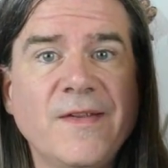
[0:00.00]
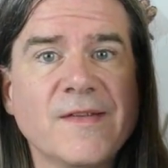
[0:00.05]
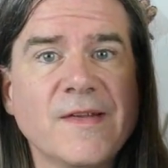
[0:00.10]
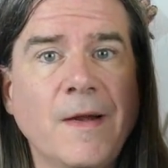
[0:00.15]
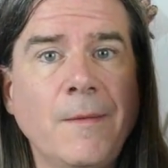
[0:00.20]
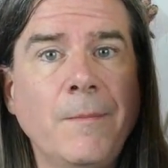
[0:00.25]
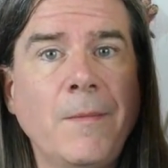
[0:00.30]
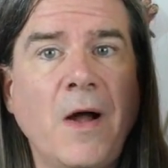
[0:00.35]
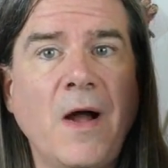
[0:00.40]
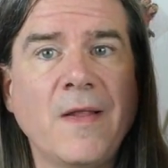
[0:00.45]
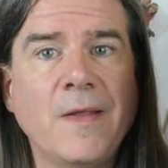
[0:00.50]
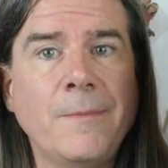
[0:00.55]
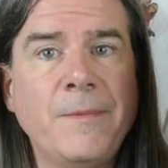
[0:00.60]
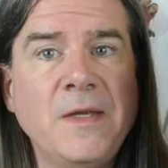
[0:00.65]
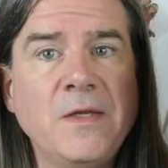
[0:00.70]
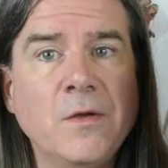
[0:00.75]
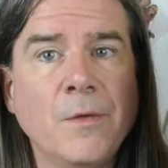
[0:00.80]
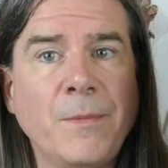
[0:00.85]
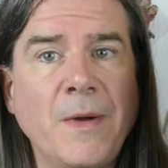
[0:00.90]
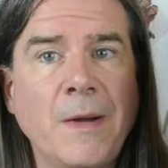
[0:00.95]
Some
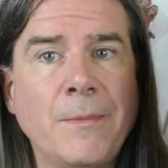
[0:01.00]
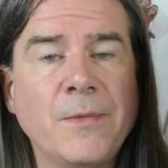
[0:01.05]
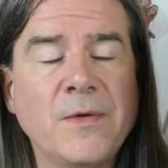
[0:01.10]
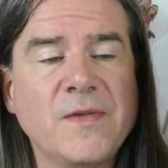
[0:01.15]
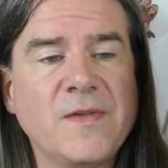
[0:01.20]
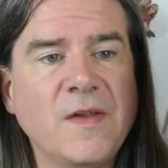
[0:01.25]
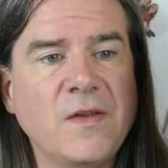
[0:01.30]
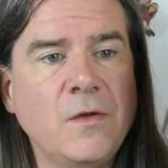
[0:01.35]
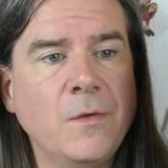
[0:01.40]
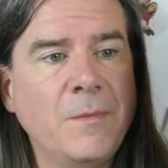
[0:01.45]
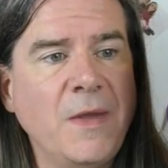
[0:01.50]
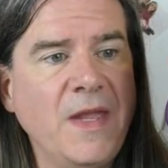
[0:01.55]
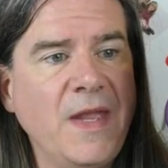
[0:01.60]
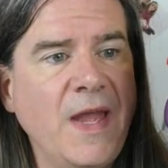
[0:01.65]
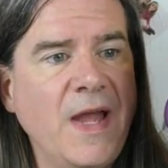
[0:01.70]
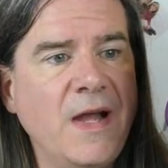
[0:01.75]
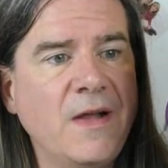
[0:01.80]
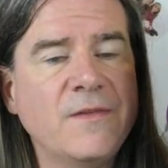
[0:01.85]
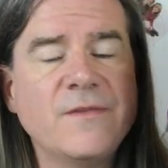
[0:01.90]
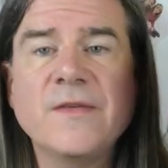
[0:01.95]
jalapeno poppers that you may
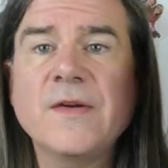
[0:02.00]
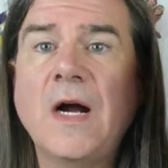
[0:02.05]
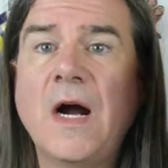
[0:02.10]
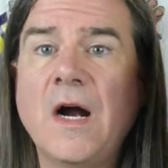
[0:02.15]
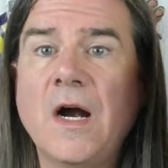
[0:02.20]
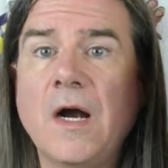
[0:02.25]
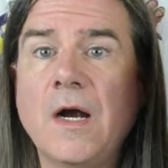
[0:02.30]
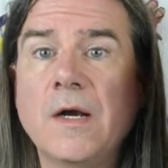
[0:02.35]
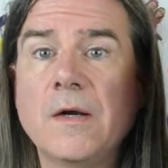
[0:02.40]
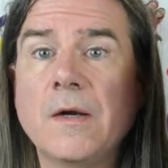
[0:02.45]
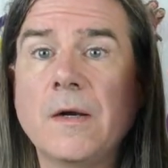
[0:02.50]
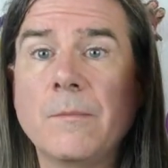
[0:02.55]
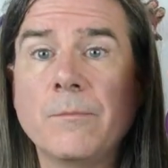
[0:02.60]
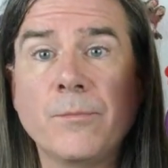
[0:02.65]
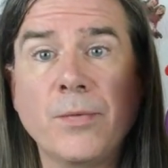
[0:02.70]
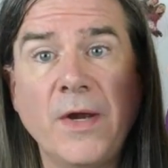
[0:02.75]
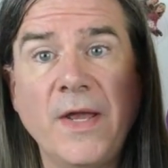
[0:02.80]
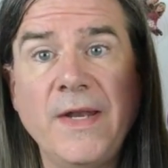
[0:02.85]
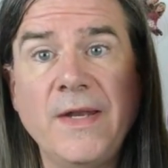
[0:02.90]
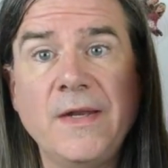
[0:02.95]
have are
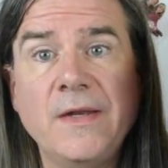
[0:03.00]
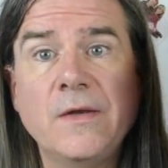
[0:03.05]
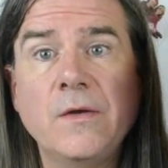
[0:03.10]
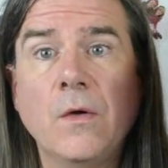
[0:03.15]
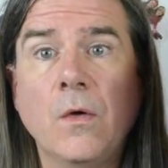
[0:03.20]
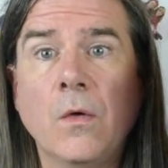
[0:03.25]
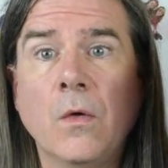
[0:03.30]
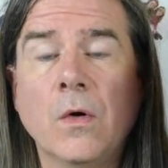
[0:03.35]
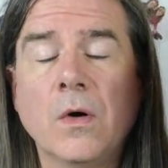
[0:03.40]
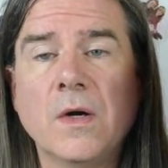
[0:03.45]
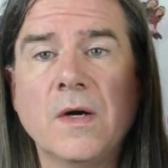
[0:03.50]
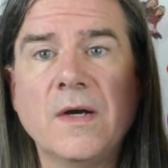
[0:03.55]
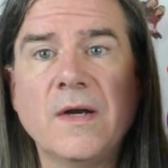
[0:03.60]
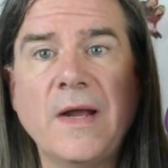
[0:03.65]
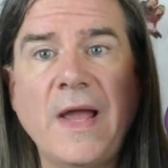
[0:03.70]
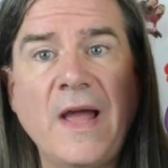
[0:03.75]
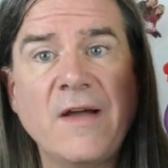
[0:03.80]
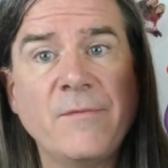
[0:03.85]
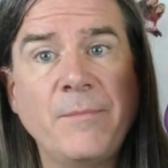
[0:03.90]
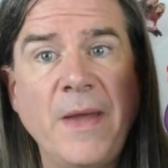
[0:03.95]
breaded or
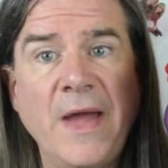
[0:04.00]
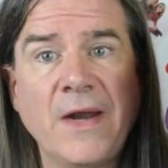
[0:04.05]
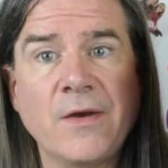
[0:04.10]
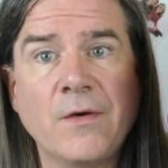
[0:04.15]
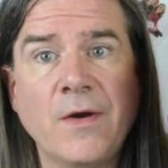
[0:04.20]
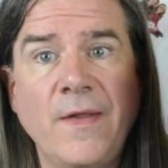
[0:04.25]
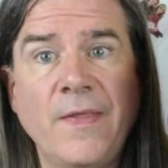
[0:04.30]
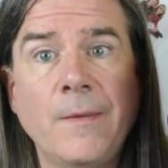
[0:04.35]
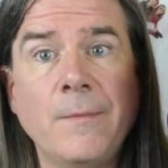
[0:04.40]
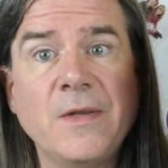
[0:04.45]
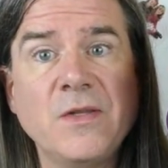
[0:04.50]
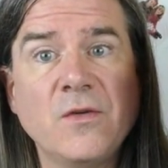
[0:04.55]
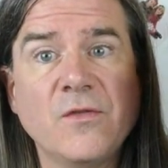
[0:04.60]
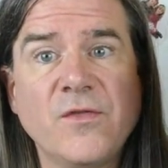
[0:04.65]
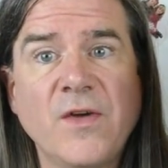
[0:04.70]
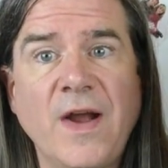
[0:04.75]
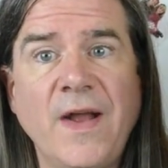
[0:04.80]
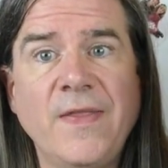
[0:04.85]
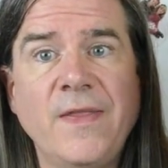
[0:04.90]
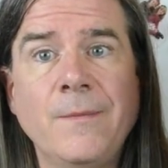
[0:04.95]
have batter on them and you
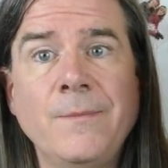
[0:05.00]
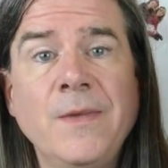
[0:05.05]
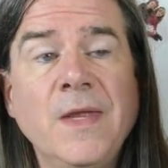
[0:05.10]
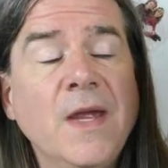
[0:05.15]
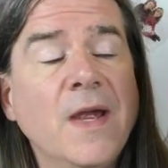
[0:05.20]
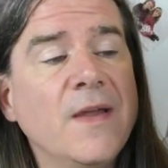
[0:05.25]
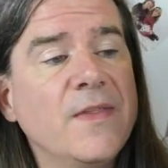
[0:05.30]
fry them.